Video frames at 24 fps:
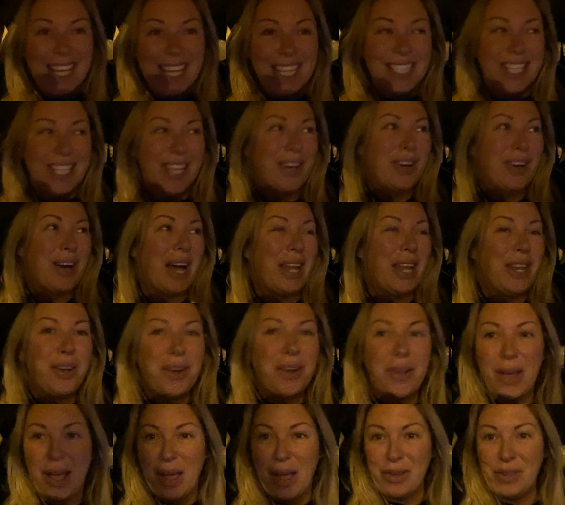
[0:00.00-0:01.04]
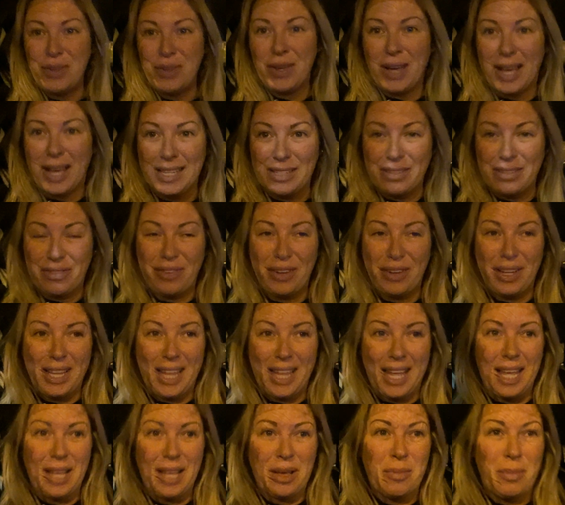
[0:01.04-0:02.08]
So I don't know how you guys are
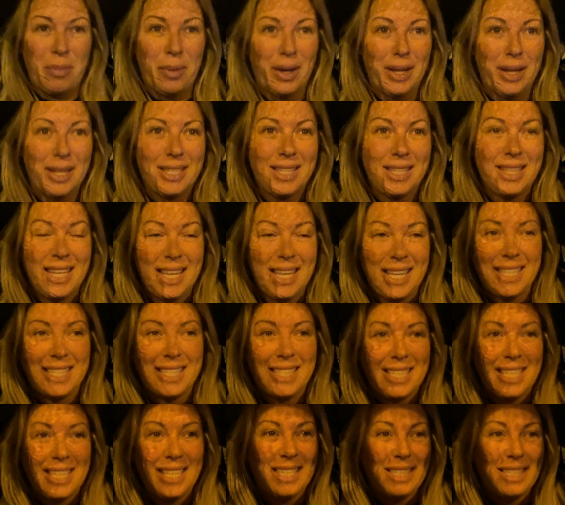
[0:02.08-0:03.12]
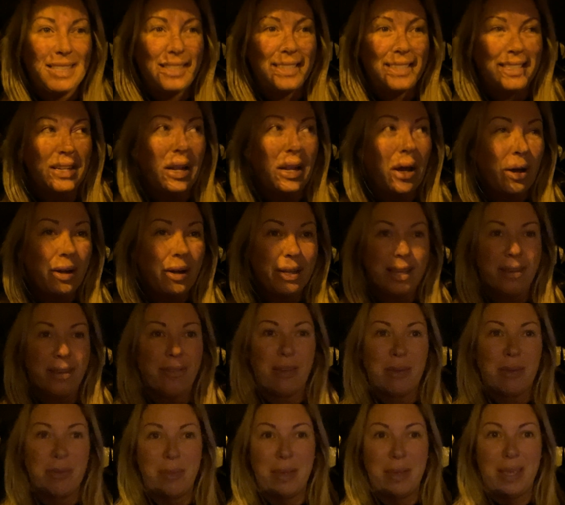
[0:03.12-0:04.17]
feeling, but this is not
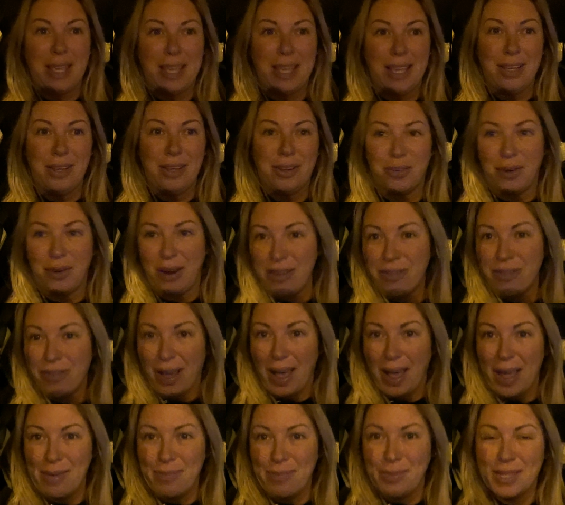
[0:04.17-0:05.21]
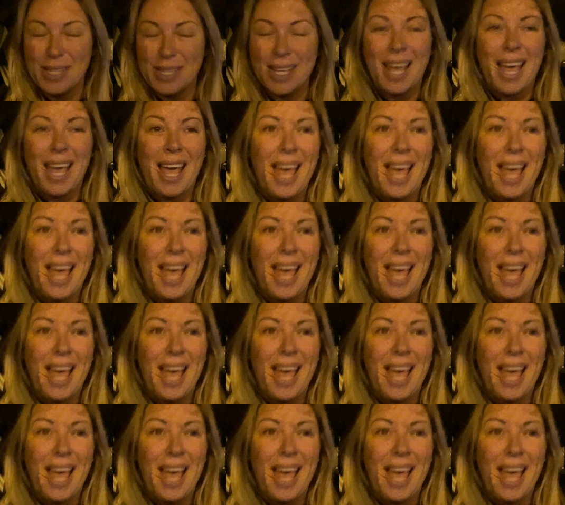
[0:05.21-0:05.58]
giving me great vibes.